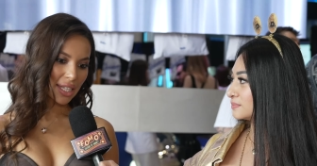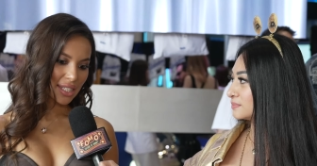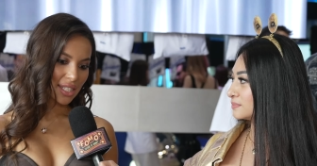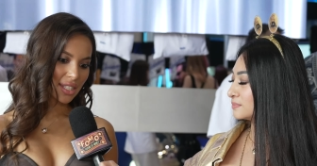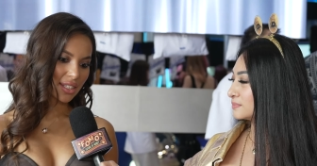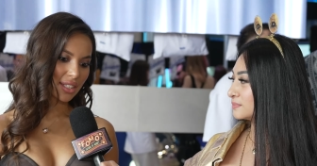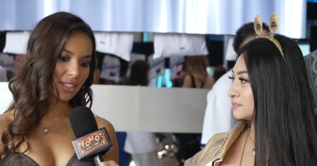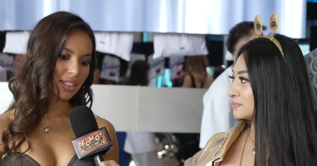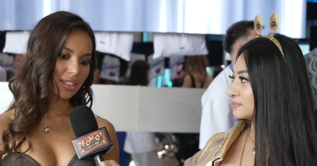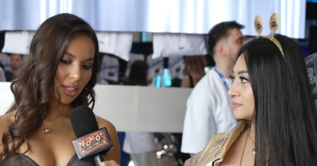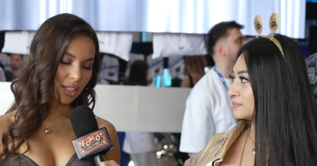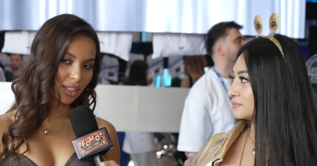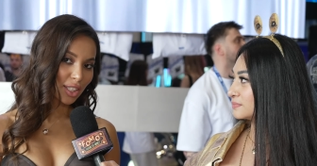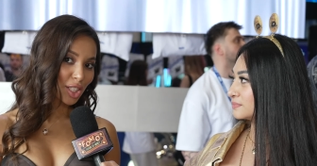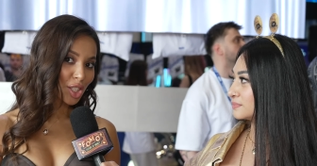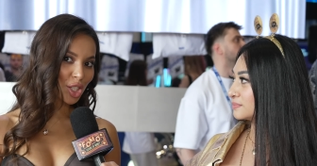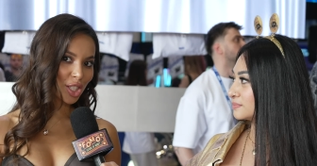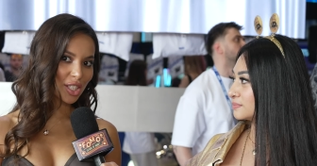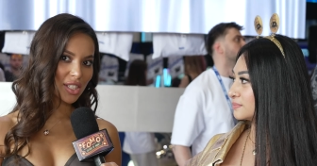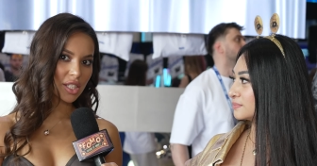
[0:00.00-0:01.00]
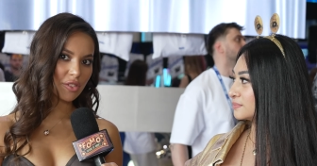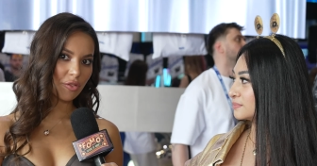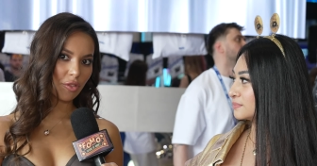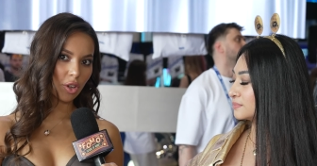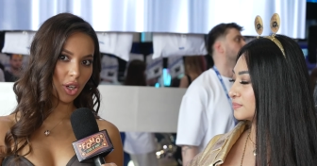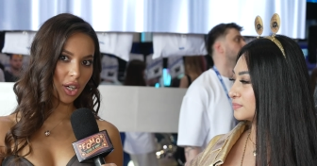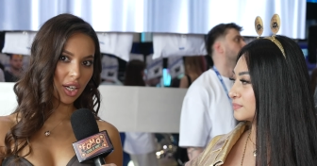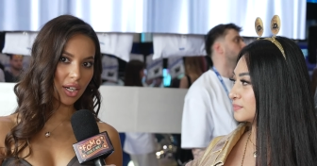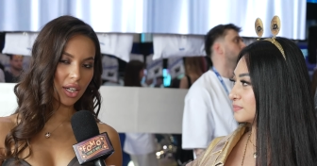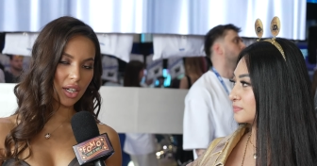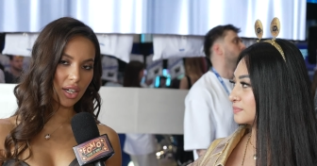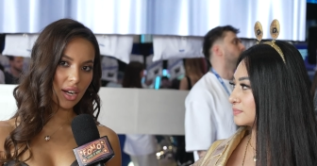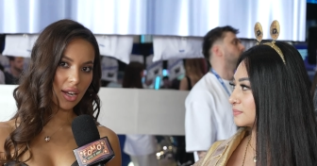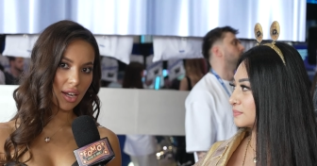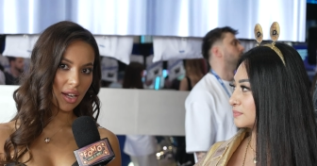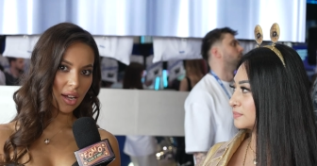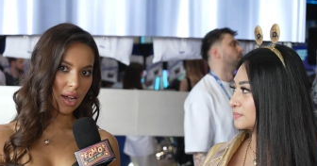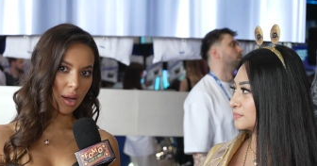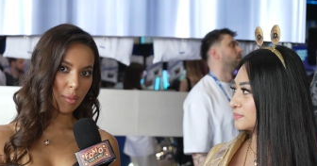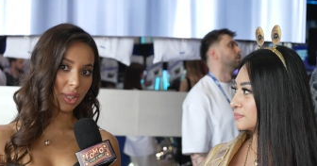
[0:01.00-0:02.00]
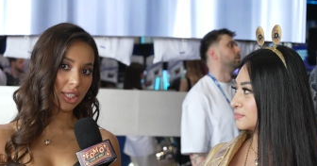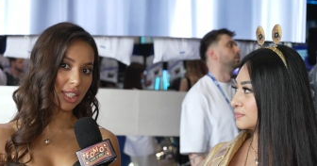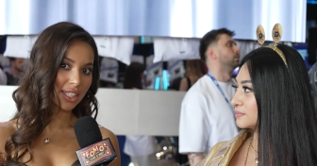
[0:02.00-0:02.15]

Speaker 1: best conditions for uh,